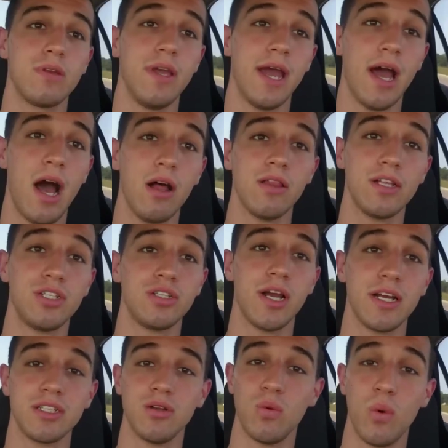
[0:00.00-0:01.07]
Yeah, I'll let you
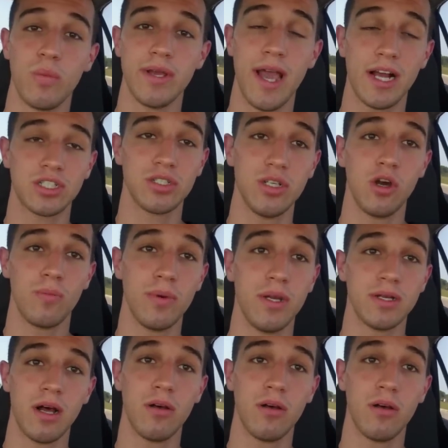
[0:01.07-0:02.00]
guys know when we actually open it.